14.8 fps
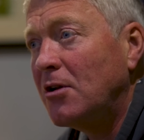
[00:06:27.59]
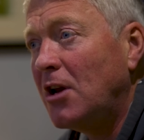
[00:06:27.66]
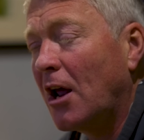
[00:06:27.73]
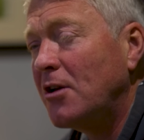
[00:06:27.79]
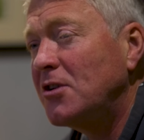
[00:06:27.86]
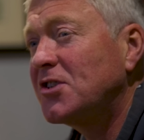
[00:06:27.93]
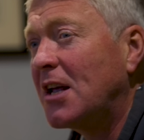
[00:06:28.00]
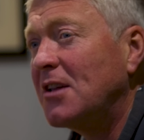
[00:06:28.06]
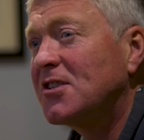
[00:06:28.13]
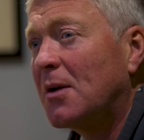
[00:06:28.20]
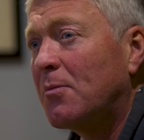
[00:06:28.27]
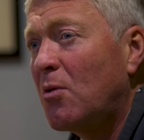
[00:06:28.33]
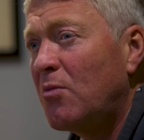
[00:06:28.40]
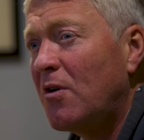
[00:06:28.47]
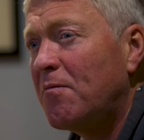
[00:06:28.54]
You know, send
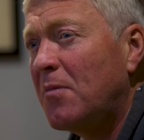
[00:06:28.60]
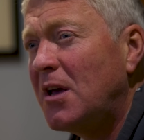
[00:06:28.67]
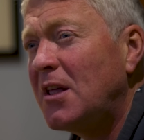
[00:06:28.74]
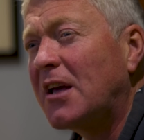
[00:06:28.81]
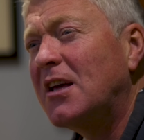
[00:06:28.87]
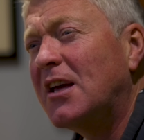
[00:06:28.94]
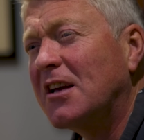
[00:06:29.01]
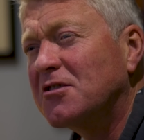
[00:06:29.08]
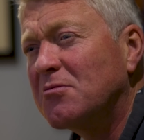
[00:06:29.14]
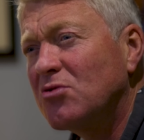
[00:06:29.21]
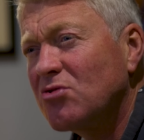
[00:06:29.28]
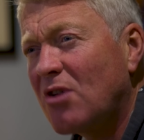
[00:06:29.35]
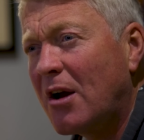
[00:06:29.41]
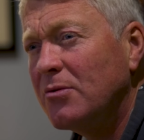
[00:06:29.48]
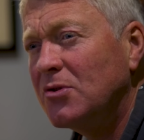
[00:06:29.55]
someone with me, they can get some
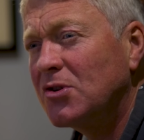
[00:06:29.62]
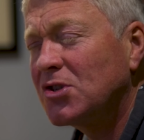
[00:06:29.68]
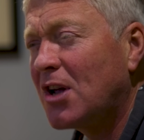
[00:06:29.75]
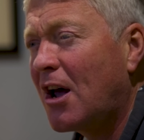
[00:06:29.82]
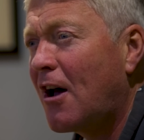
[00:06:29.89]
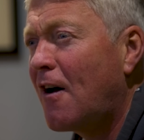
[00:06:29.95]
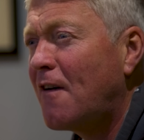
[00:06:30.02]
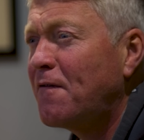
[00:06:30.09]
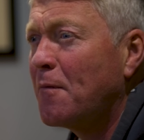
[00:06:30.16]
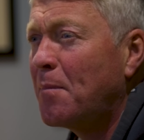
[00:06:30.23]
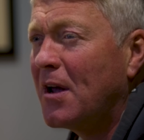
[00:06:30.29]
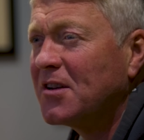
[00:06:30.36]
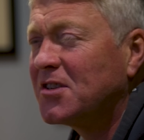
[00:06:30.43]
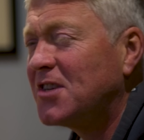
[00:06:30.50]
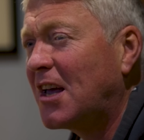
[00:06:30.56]
drone stuff, a
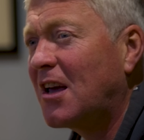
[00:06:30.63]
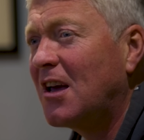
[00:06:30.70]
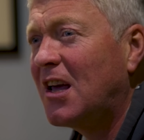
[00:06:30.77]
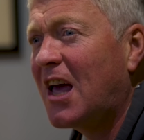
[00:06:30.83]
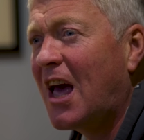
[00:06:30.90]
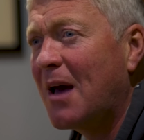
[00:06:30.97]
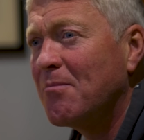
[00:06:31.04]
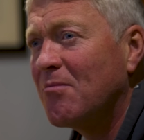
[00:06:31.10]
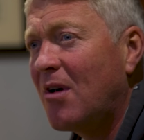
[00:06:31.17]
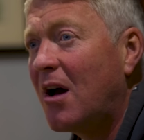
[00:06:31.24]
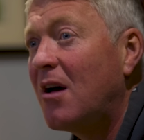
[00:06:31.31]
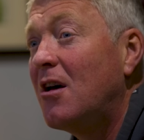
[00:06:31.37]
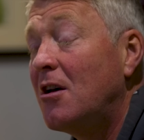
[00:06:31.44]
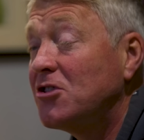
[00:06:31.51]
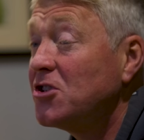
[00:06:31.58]
bit of second
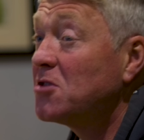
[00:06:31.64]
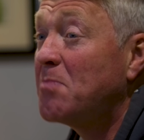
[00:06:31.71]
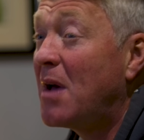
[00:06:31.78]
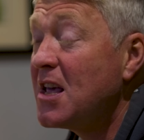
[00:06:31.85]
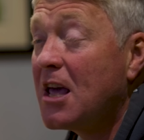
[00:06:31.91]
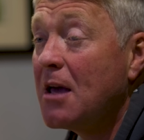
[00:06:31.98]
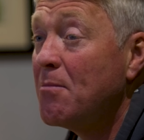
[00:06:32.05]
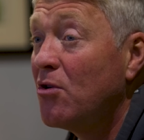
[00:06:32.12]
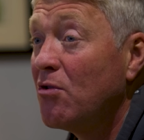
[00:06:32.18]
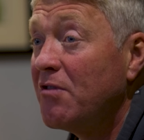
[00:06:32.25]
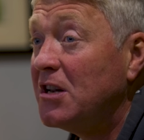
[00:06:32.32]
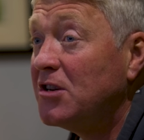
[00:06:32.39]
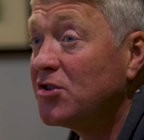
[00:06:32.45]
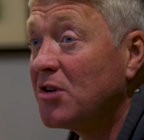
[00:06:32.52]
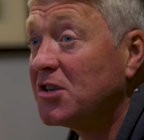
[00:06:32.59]
camera, just make it more
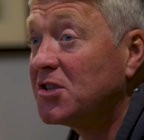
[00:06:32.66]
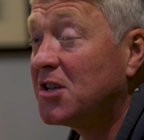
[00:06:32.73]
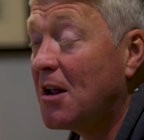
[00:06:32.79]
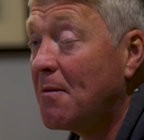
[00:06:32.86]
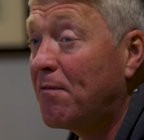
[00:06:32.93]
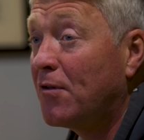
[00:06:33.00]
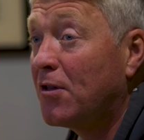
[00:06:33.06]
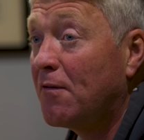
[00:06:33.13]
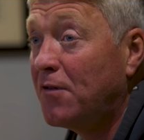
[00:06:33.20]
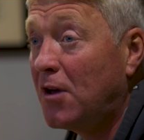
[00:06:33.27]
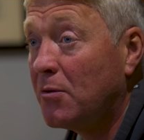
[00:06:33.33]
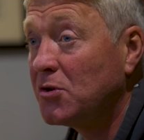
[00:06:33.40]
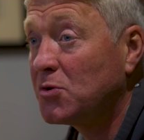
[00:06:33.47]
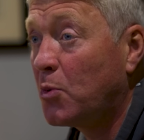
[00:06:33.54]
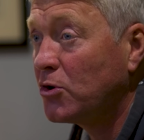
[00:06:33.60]
interesting for the
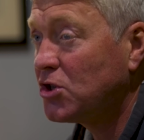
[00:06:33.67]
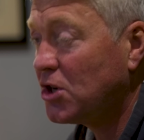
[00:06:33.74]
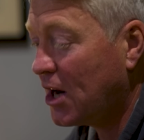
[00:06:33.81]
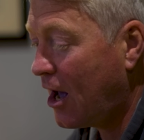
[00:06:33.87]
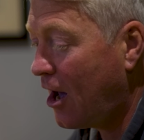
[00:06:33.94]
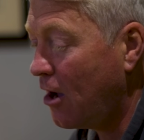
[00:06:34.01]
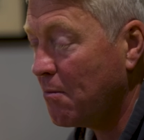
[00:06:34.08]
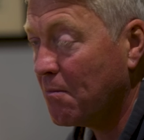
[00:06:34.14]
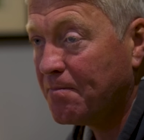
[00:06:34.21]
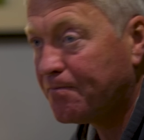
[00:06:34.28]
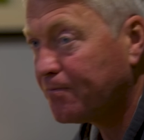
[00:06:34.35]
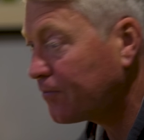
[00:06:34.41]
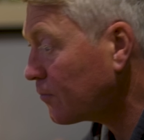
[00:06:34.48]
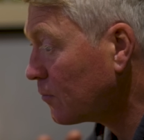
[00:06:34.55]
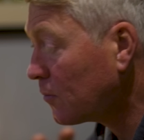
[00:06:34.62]
viewers watching at home.
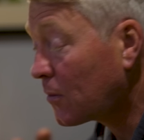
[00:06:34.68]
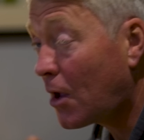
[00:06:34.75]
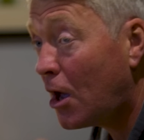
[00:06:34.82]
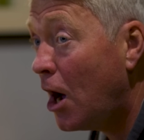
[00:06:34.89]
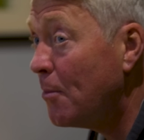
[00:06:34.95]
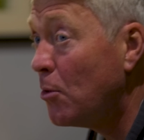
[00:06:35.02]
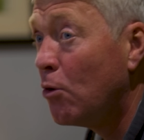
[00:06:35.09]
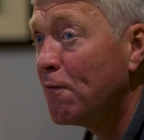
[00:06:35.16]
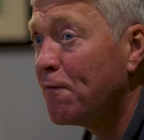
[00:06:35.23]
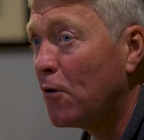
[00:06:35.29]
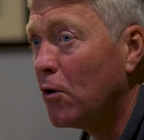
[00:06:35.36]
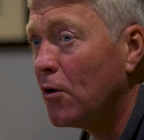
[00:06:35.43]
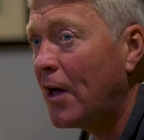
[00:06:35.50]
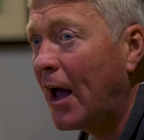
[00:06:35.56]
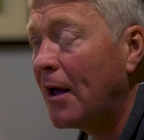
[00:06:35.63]
I'm all
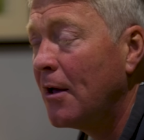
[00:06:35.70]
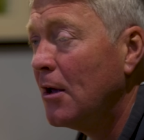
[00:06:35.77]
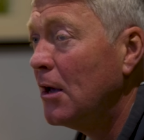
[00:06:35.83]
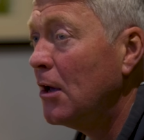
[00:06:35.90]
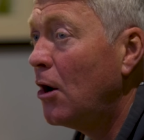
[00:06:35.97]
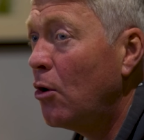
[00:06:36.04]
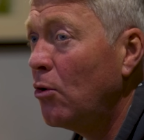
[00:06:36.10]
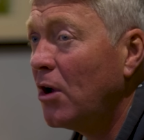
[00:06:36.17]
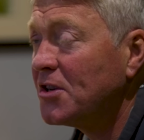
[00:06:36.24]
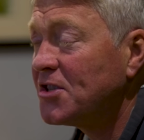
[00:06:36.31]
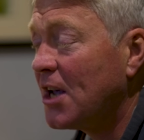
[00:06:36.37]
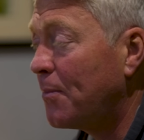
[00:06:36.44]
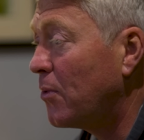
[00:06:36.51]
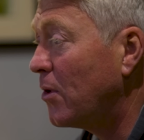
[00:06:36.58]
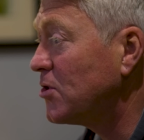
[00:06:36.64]
for that. All I
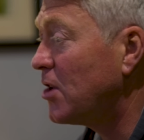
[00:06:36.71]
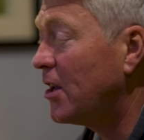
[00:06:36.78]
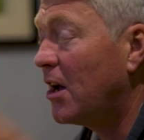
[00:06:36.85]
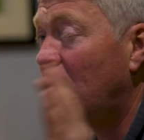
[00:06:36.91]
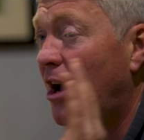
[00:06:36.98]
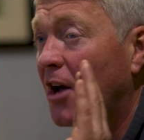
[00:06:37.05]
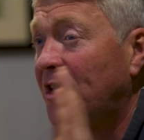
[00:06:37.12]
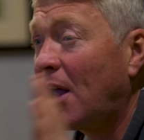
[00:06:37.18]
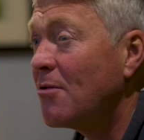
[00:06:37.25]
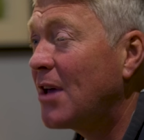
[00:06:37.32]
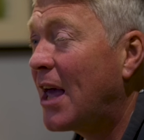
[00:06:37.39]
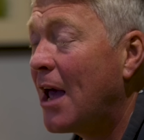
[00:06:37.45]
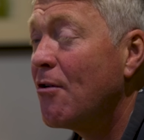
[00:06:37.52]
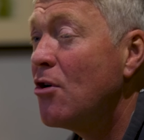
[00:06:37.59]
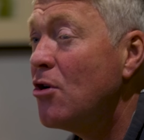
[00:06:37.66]
said was, look, I don't
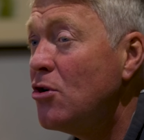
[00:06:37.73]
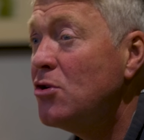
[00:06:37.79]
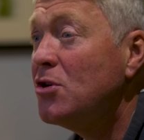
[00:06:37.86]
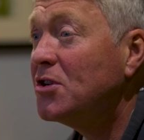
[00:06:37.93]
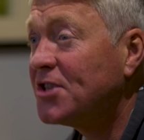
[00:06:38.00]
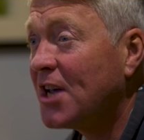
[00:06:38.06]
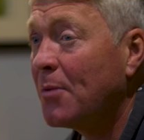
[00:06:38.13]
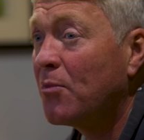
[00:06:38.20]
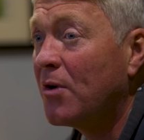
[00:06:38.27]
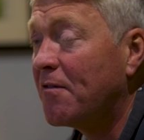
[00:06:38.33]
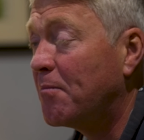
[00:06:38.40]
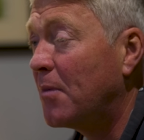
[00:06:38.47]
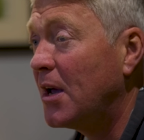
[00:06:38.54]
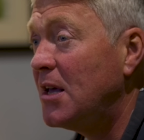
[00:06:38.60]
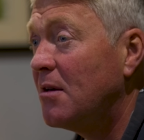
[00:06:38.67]
care who you send
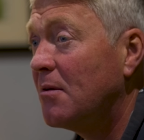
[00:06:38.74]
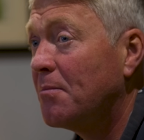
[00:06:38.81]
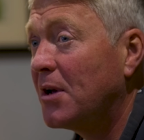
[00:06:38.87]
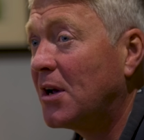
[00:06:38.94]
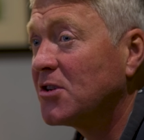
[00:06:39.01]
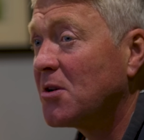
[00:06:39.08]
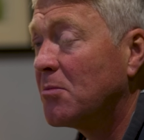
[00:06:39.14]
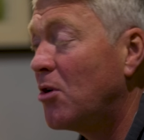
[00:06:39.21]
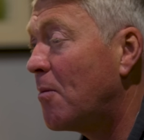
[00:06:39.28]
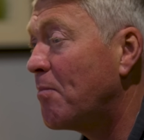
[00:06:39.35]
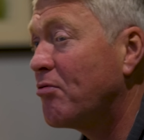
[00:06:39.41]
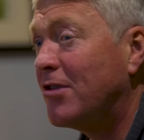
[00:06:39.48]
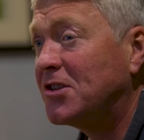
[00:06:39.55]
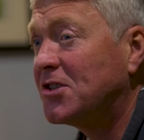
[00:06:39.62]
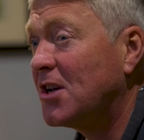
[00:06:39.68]
with me because I'm not
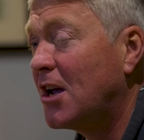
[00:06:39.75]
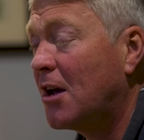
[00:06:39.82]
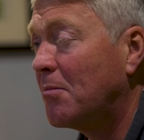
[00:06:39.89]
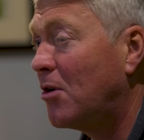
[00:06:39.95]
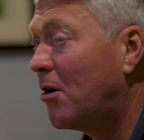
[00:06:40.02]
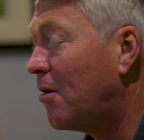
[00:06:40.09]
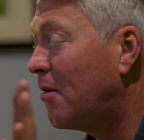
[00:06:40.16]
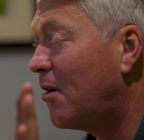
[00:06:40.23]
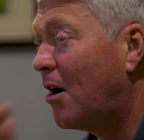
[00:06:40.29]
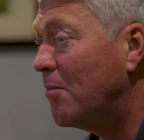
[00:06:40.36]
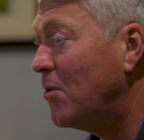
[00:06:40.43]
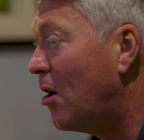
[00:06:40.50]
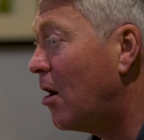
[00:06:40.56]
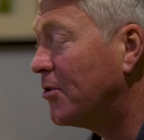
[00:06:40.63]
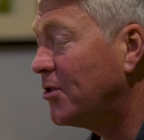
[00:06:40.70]
prissy. I'm not.
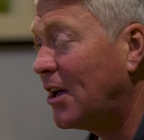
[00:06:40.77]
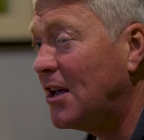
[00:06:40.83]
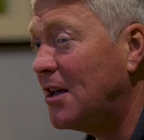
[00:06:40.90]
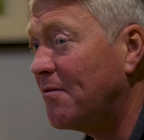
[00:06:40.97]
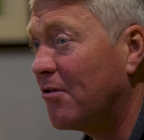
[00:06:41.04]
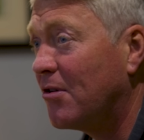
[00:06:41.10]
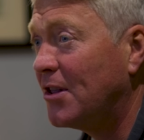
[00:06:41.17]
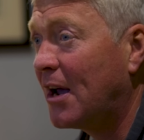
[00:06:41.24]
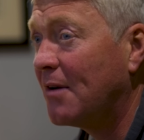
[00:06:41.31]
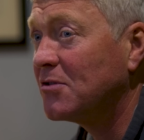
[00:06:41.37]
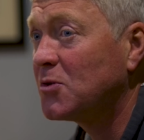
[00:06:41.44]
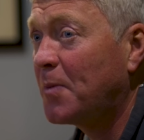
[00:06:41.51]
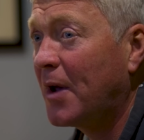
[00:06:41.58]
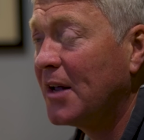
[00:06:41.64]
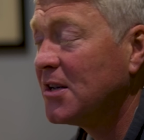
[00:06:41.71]
I'm not a diva in that
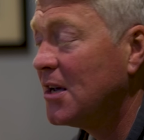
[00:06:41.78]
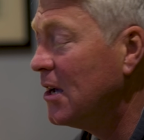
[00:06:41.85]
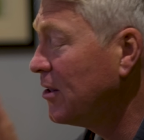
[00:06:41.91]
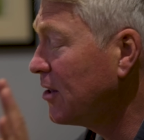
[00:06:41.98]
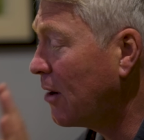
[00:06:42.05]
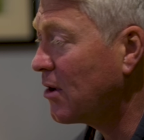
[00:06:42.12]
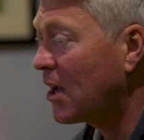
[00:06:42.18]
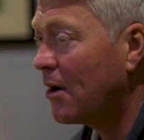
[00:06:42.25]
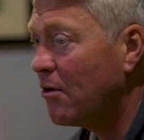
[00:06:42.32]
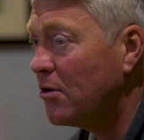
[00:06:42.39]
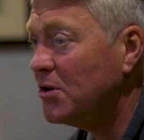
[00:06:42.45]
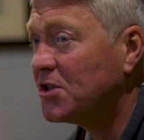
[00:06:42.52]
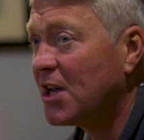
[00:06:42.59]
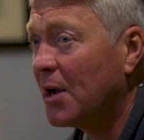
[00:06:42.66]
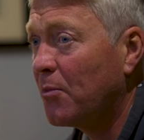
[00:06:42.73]
respect. Don't care who
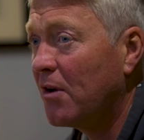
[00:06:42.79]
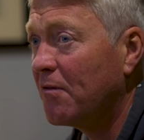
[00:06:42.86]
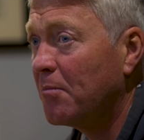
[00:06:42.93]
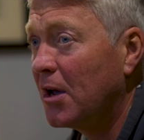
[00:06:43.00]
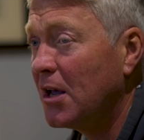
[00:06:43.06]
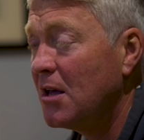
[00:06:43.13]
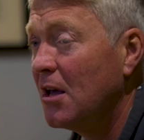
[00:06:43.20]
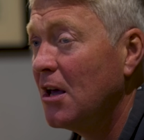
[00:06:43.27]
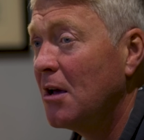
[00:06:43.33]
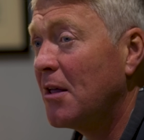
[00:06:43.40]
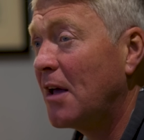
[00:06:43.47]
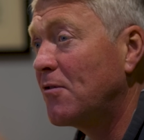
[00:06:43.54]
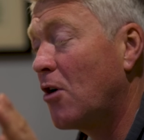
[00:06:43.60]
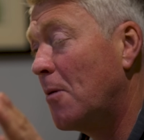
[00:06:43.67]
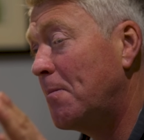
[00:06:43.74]
you send with me.
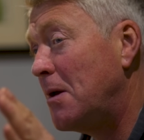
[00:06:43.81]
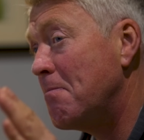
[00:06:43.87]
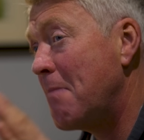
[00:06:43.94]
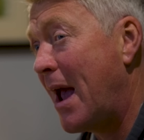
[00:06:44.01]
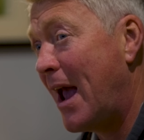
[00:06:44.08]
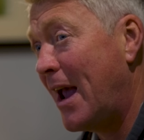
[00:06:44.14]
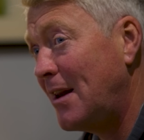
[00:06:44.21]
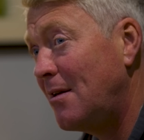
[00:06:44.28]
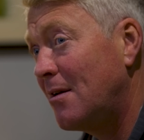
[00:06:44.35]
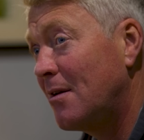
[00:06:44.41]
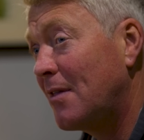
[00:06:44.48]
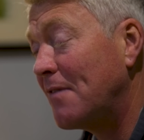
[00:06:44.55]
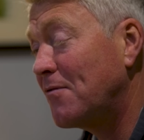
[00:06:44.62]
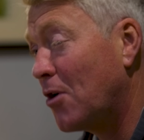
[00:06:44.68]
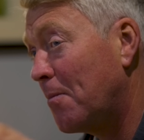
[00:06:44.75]
They've got to be man.
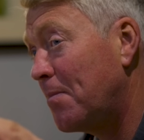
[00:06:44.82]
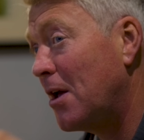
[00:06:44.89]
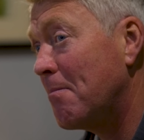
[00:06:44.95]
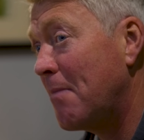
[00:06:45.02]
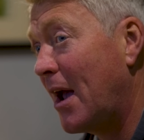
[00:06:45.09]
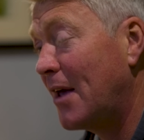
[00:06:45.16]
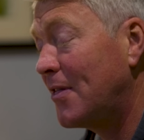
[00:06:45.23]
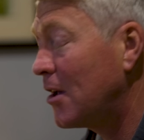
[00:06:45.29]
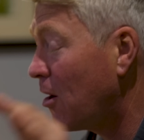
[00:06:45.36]
They've got to be a man.